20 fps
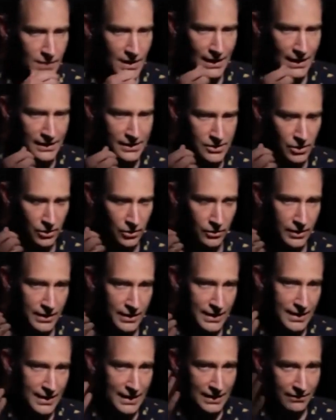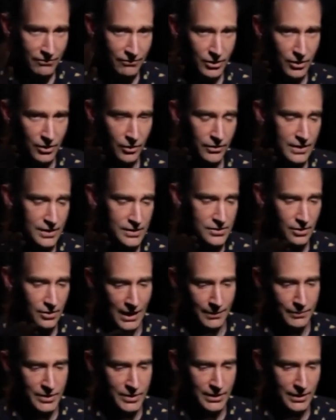And so even though these are
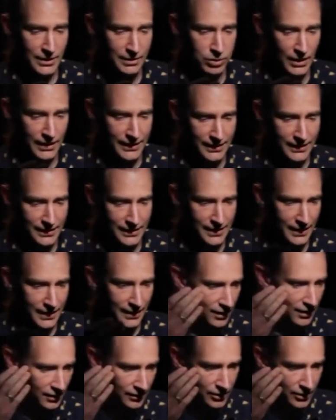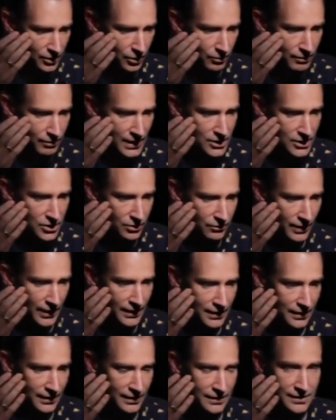optically blended, they all, meet your
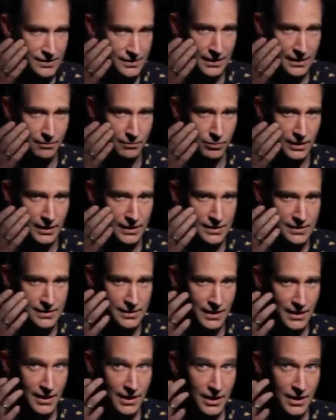retina in the same place,